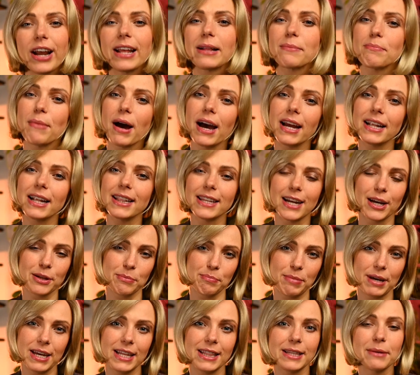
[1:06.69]
it might not
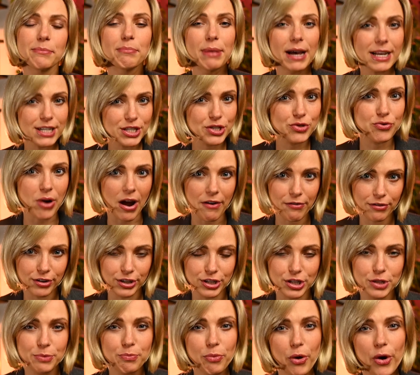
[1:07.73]
be the best
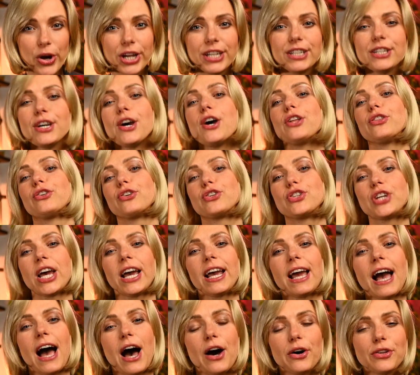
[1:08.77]
reference point to
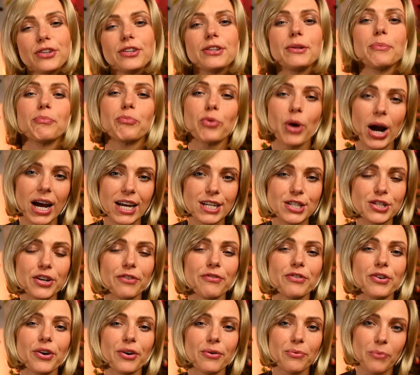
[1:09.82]
check out the price of your